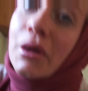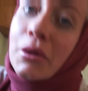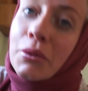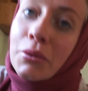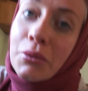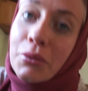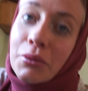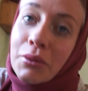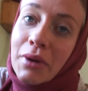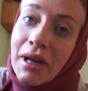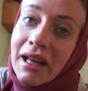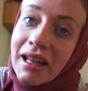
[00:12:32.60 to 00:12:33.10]

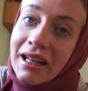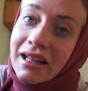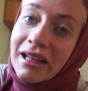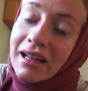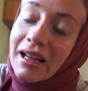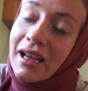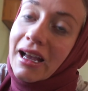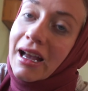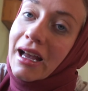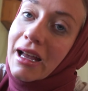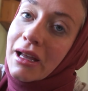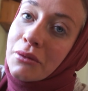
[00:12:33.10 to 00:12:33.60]
when
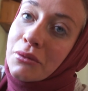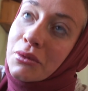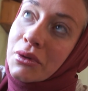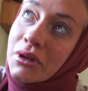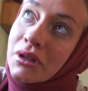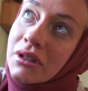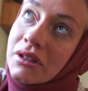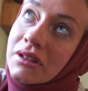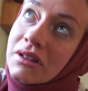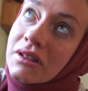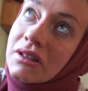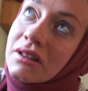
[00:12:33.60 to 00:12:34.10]
I
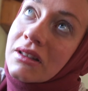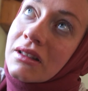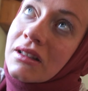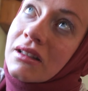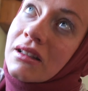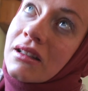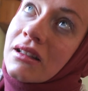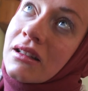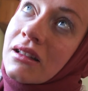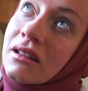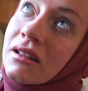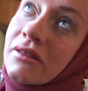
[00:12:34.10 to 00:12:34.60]
was
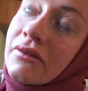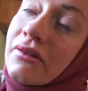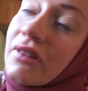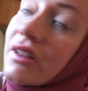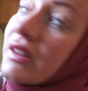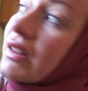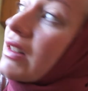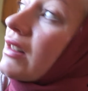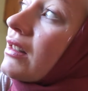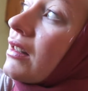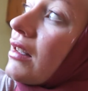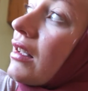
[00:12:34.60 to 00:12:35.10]

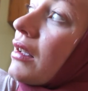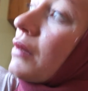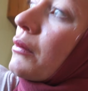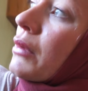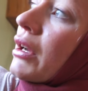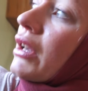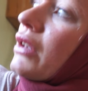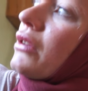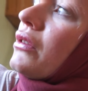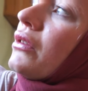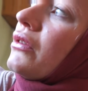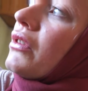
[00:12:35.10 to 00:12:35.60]
visiting my
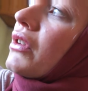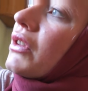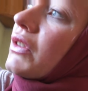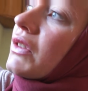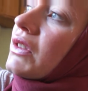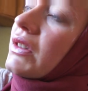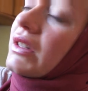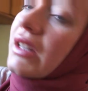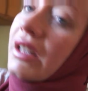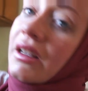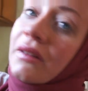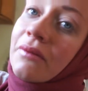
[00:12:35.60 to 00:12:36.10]

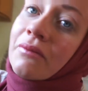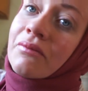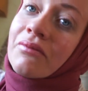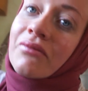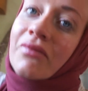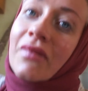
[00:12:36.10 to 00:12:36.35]
university